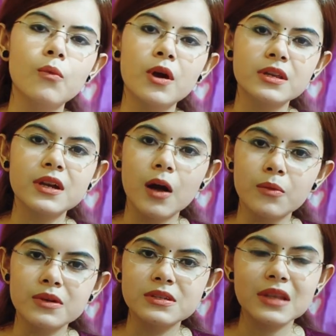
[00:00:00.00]
working
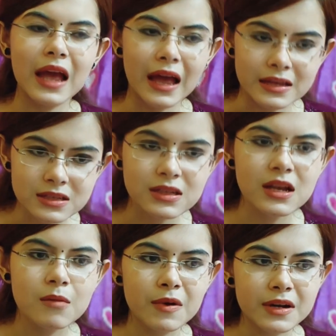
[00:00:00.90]
hours and
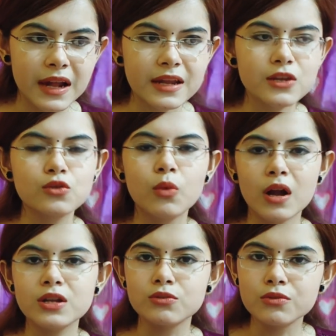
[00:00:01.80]
pertaining to
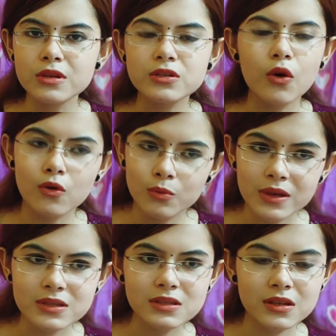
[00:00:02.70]
one unit
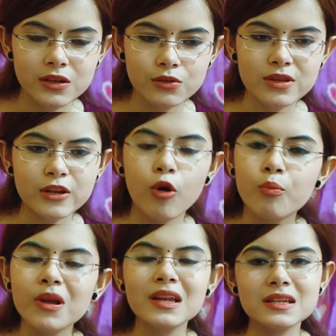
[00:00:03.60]
always. You know, that
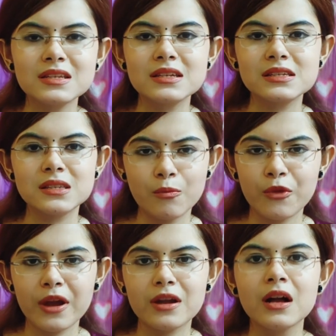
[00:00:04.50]
openness is
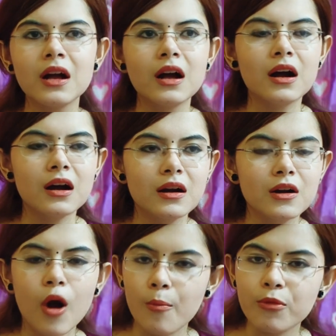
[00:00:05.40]
somewhere
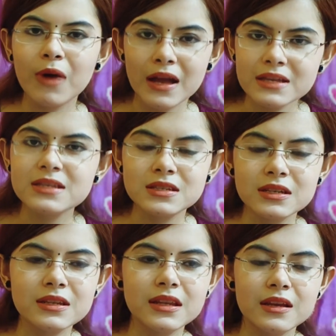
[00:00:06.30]
compromised
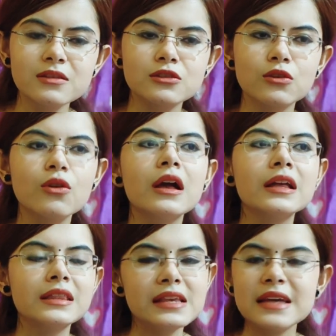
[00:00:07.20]
there. So
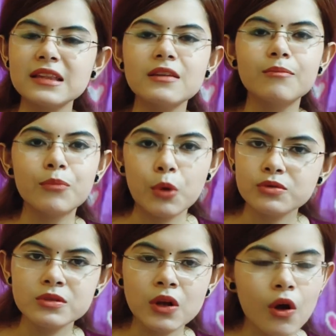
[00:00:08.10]
these are the
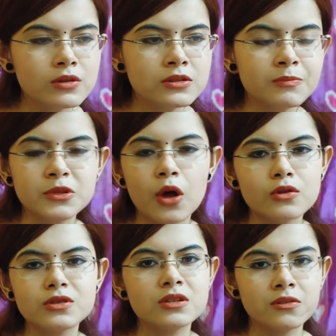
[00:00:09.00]
pros and cons of
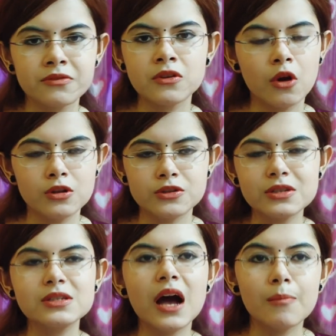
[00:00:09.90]
pathology in different
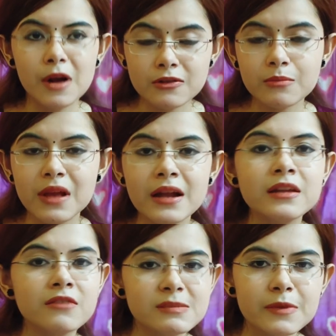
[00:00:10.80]
colleges. Apart from that,
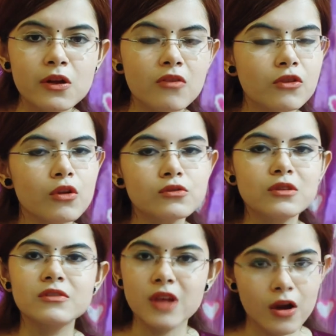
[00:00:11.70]
in West Bengal, we also
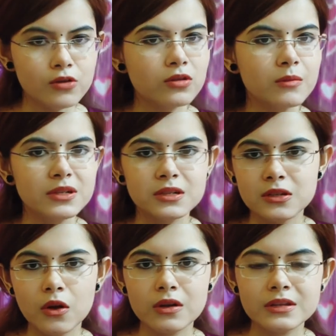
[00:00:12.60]
have Shagodotto Medical
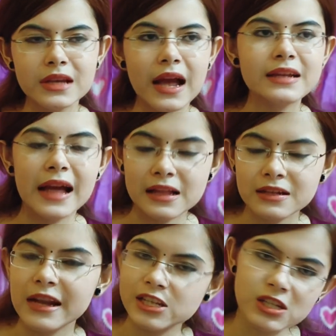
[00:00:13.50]
College and
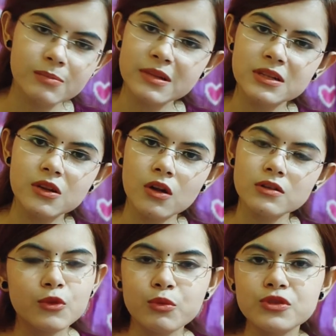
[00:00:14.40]
Calcutta National Medical
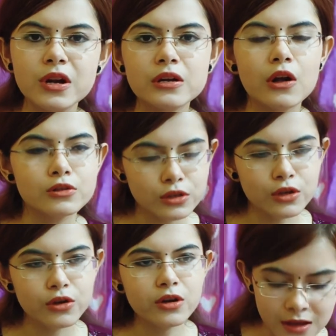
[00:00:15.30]
College, which are also
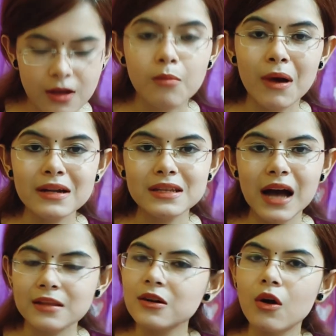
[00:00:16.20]
good. But the
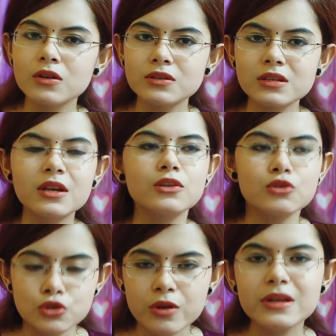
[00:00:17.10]
other colleges are
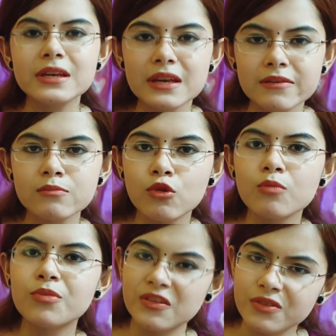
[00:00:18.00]
usually given more
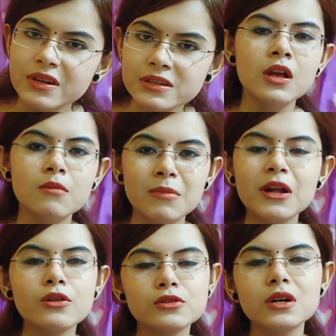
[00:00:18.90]
preference. But I
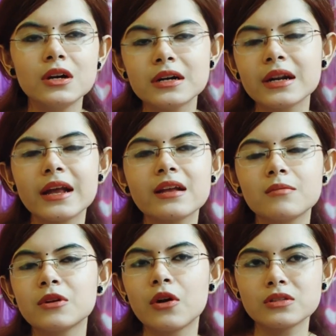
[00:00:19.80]
also heard, like,
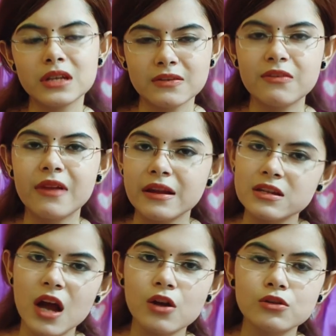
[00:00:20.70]
because I have a friend in
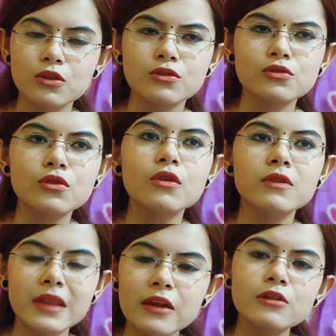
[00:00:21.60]
Shagodotto, so
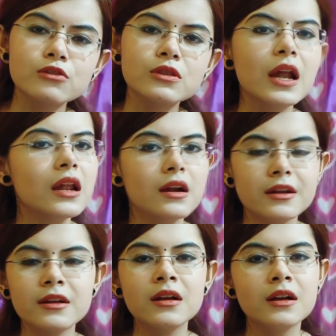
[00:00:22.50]
over there also they are
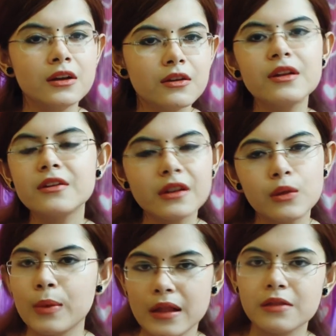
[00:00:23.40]
learning really, really
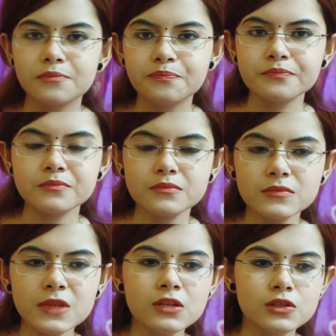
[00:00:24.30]
well.
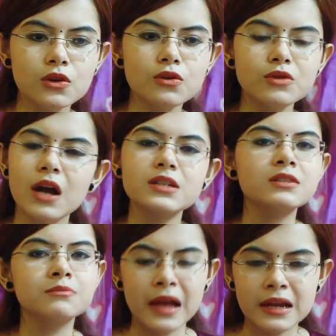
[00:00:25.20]
So you can't
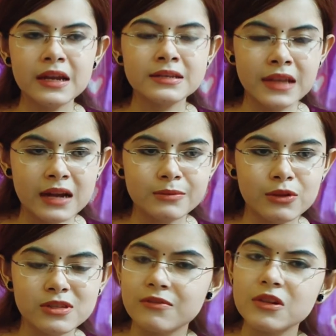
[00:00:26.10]
compare like that,
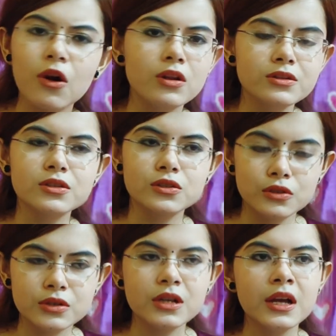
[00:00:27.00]
because every college is
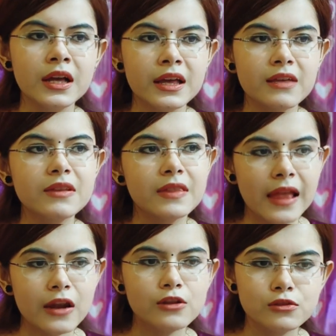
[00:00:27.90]
good. Even they
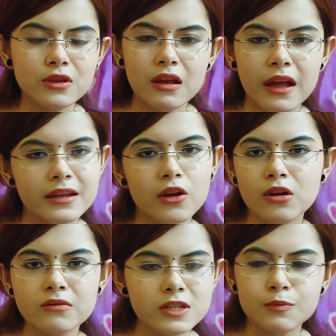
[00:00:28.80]
are also getting a
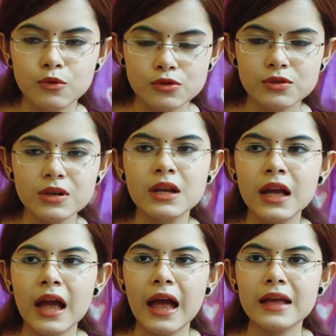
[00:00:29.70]
lot of exposure.
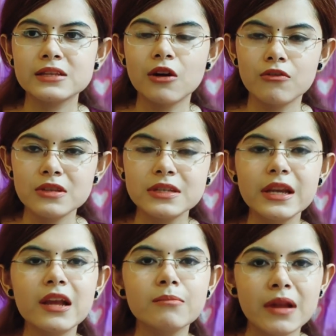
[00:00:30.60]
And
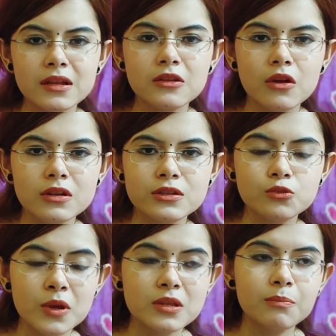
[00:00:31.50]
obviously in medical colleges
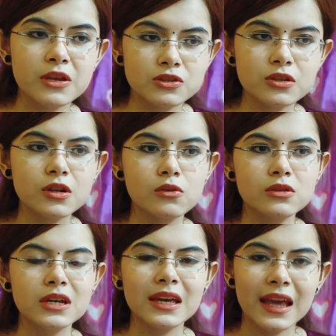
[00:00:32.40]
where the patient
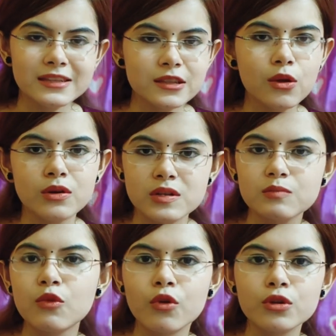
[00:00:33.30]
load, the case load is
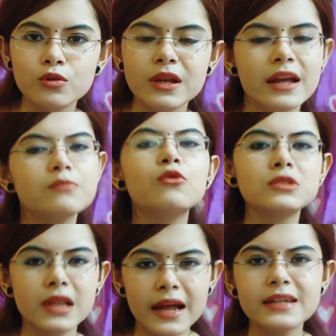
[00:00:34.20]
more, you get more
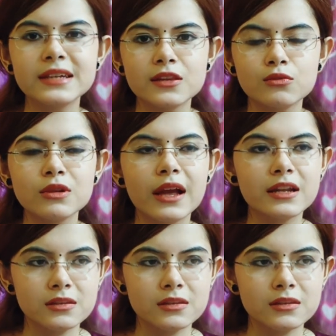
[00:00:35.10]
slides and you will get